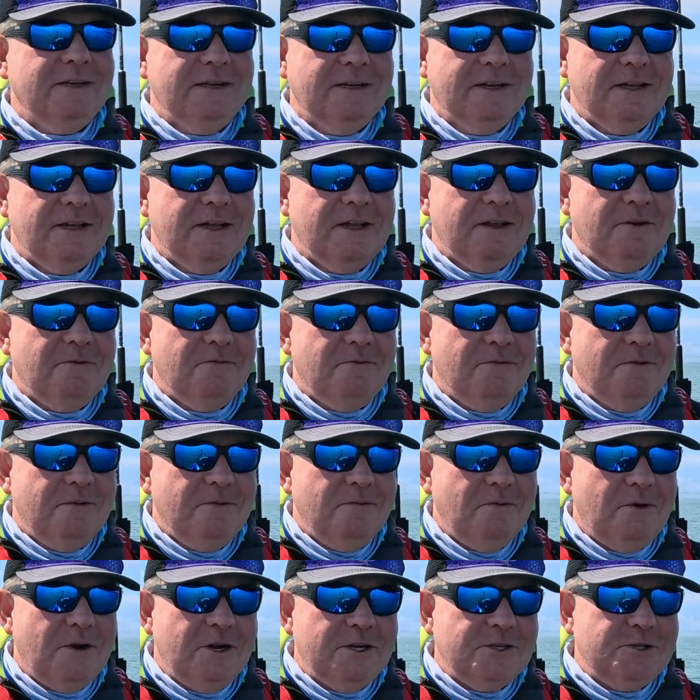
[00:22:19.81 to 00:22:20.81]

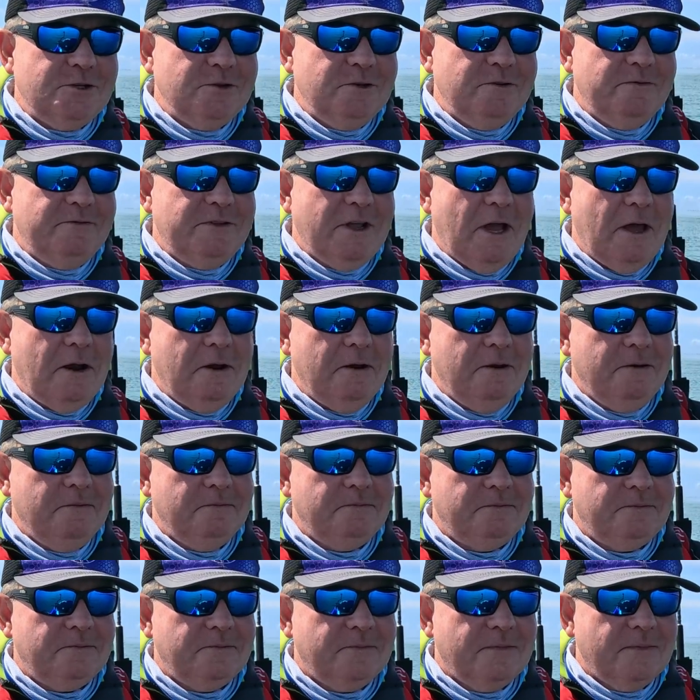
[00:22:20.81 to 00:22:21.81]
what I should have
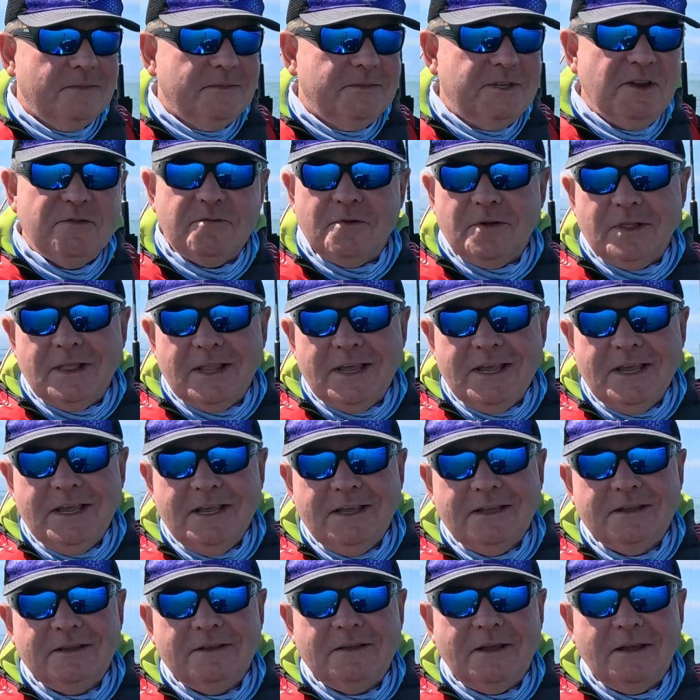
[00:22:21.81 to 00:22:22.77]
done differently.